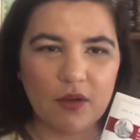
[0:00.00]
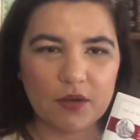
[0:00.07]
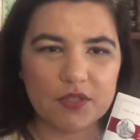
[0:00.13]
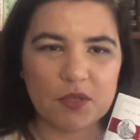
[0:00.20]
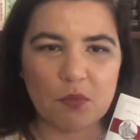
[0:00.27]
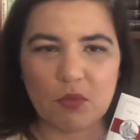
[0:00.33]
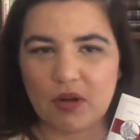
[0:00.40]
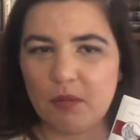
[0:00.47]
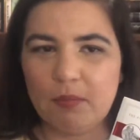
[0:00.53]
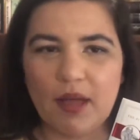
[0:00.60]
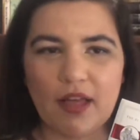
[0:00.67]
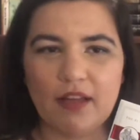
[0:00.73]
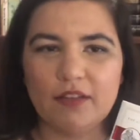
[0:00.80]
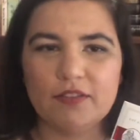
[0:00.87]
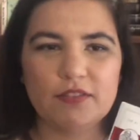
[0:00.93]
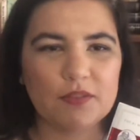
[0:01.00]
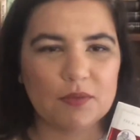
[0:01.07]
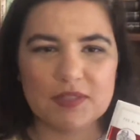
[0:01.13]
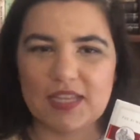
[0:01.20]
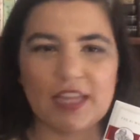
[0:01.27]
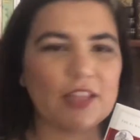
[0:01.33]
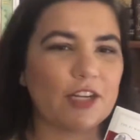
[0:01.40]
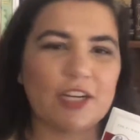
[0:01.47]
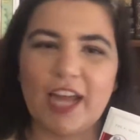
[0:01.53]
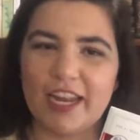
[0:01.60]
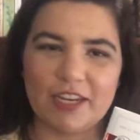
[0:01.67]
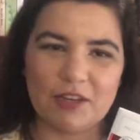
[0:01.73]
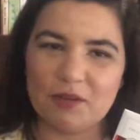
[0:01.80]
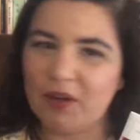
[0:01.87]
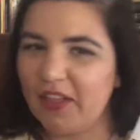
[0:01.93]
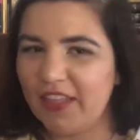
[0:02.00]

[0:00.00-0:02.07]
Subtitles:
or somewhere above once I learn how to do all